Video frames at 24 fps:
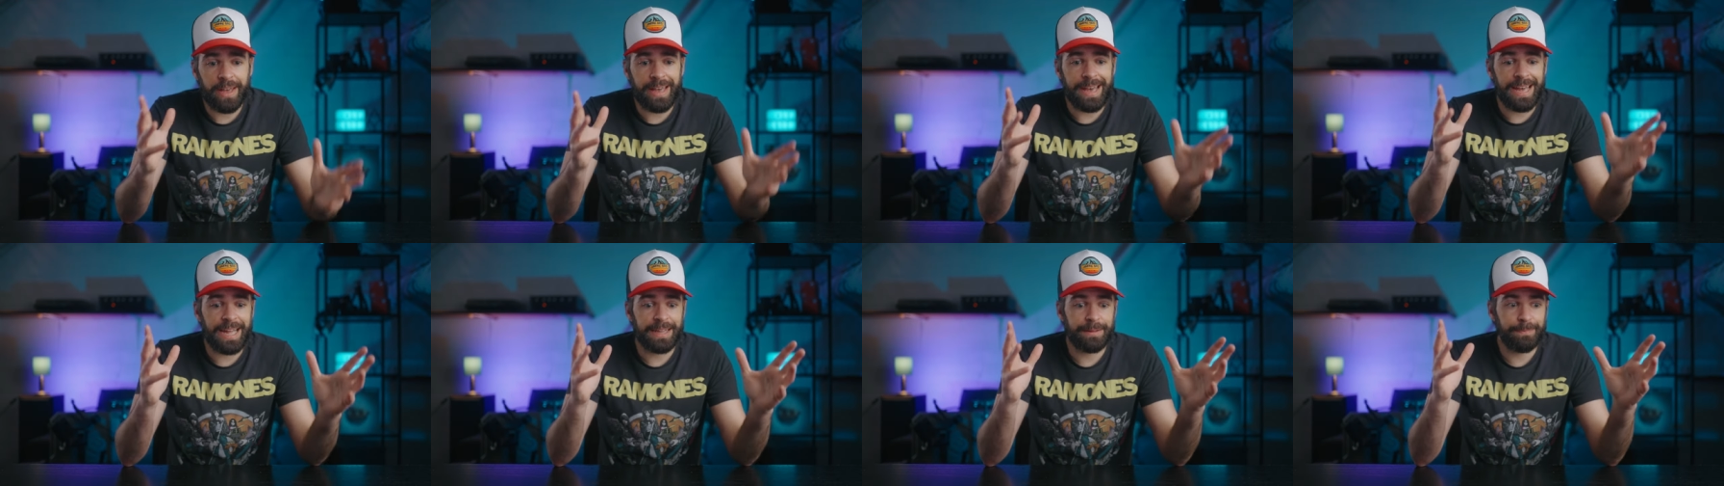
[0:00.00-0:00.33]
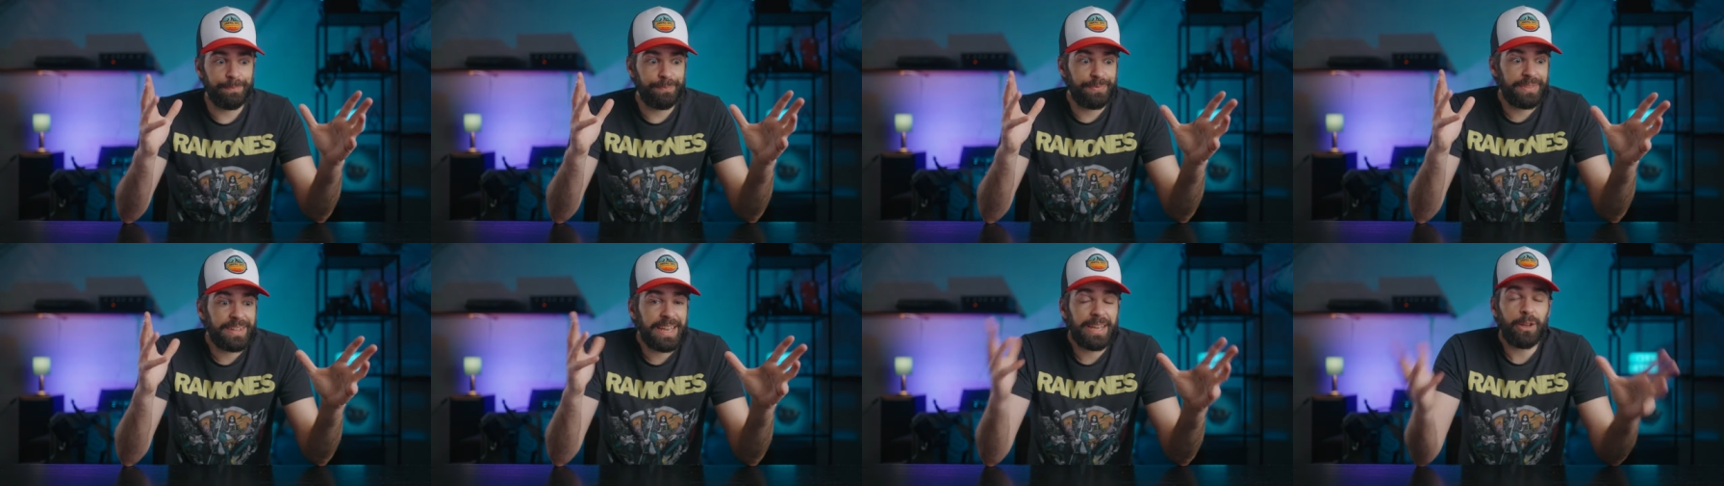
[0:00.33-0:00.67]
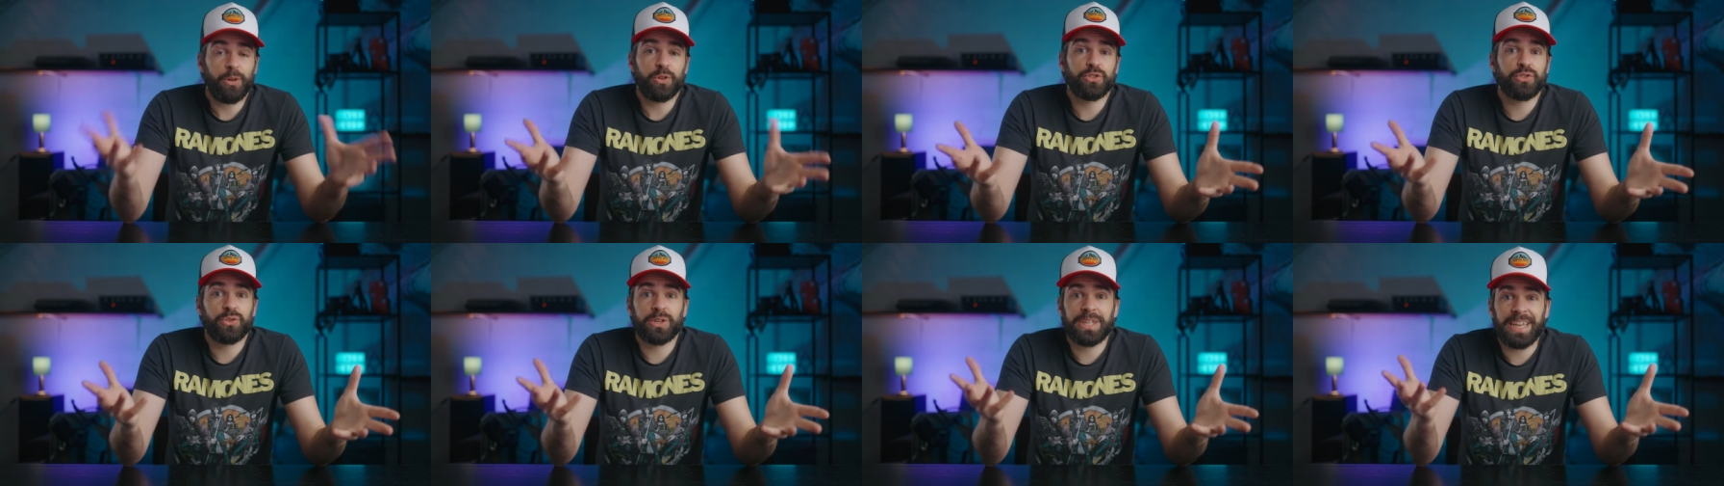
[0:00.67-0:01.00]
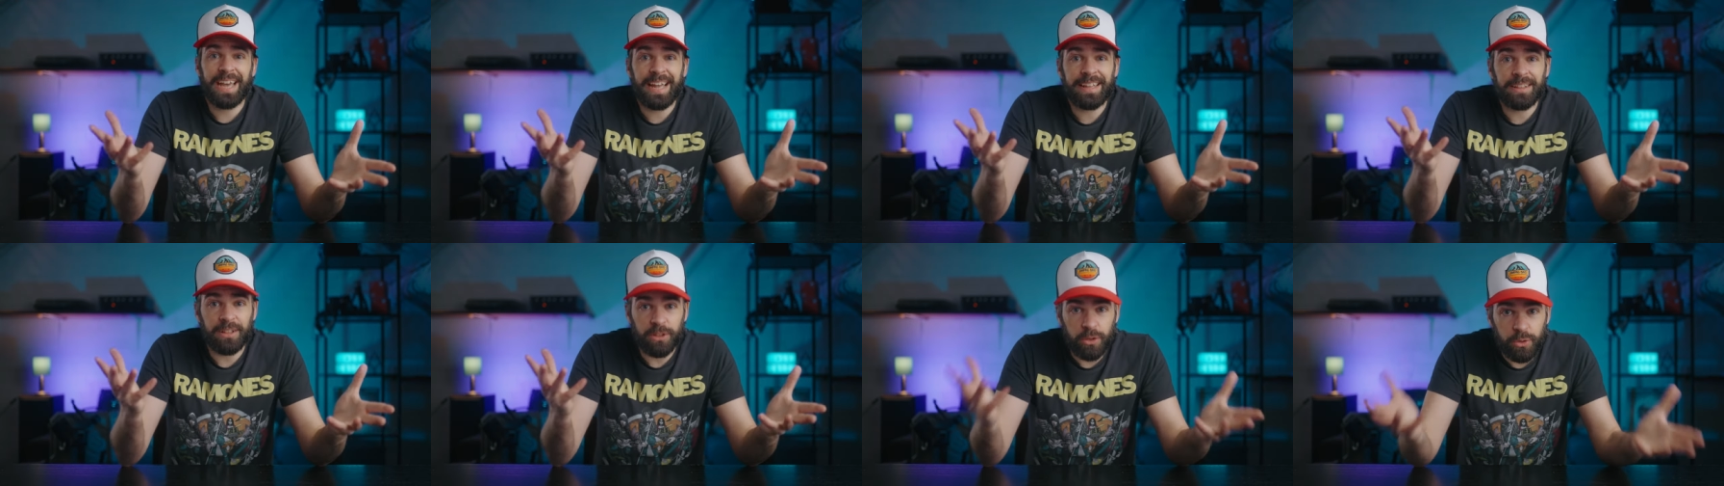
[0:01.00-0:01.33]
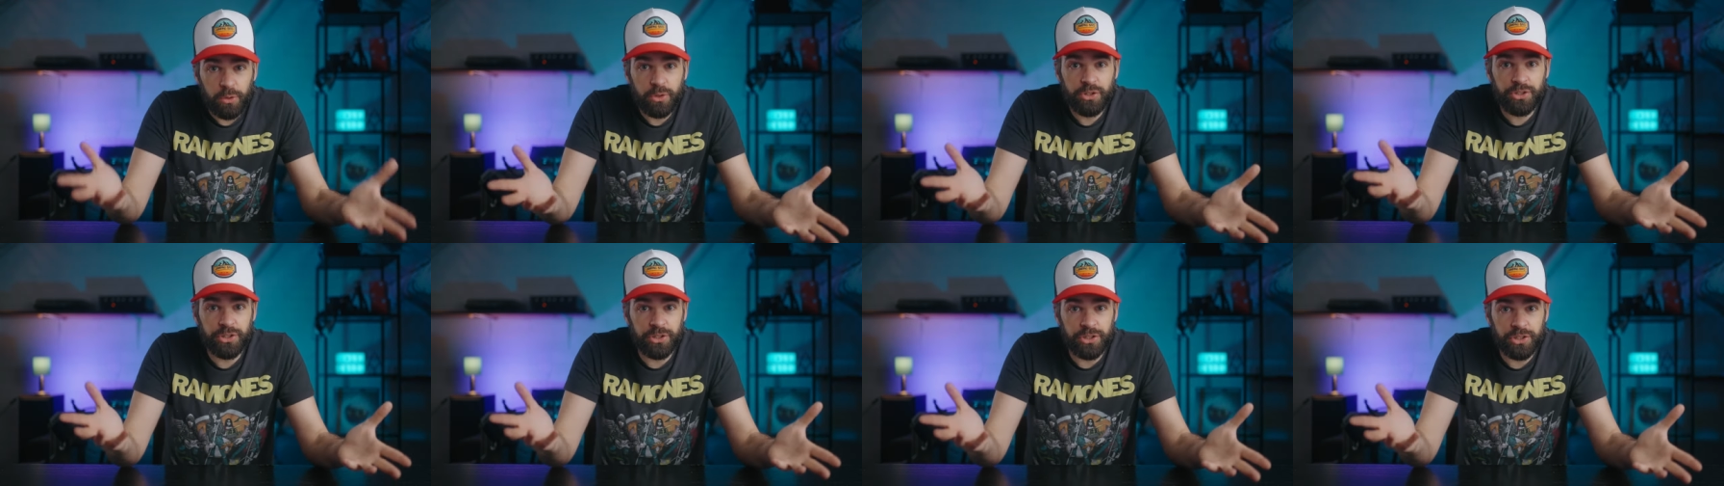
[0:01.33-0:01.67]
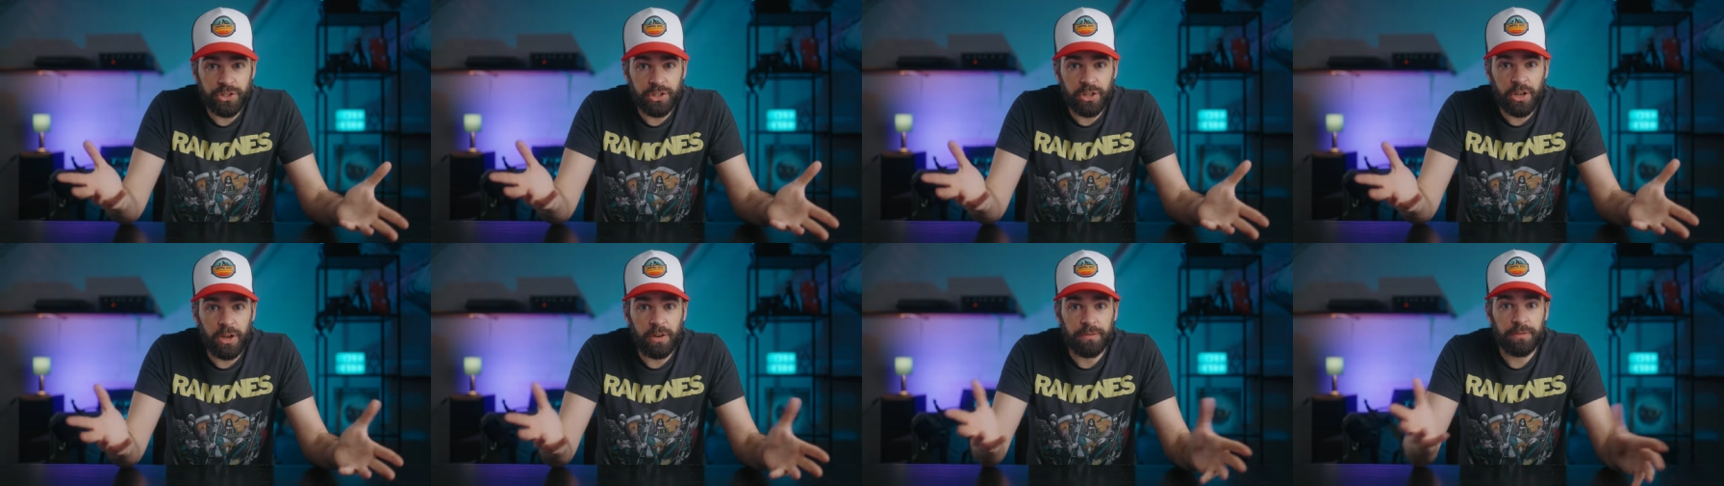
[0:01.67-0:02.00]
and they also can't lose your
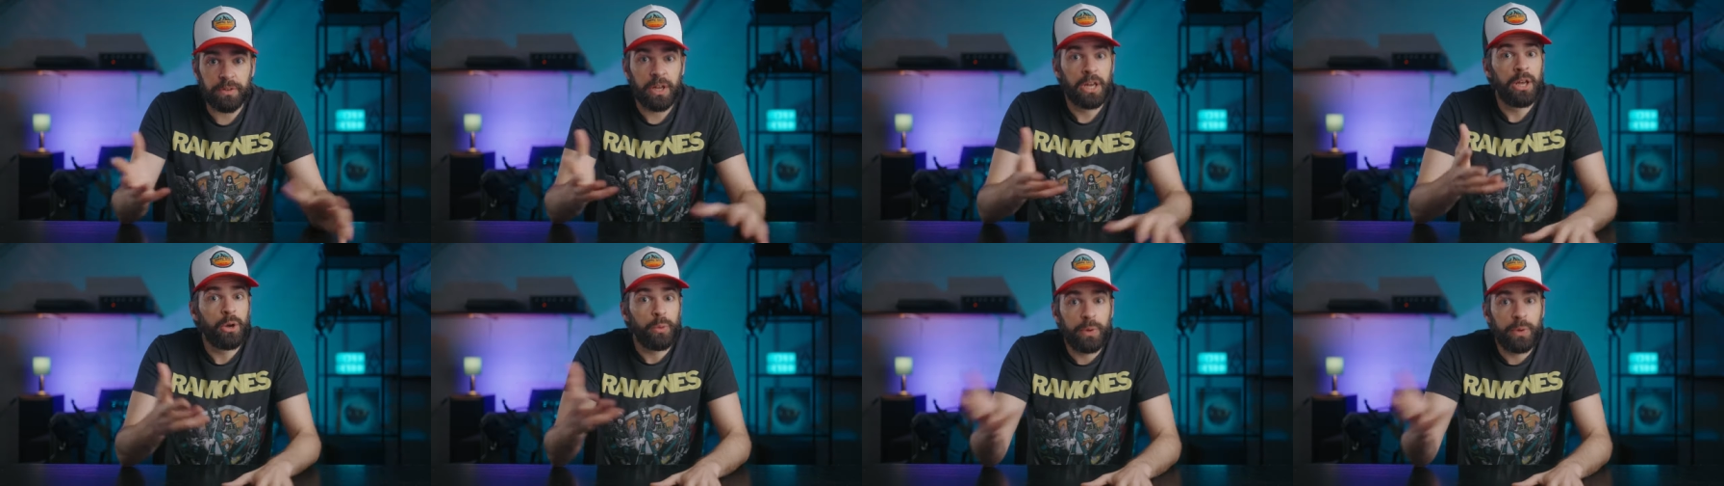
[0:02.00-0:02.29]
stuff.